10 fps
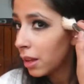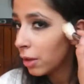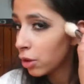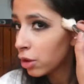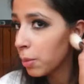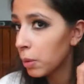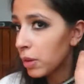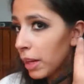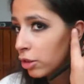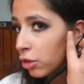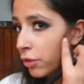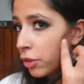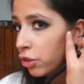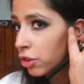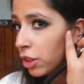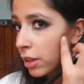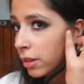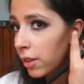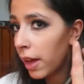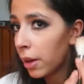It looks most natural if you just stick
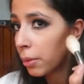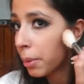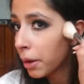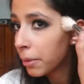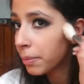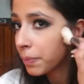to the outer part.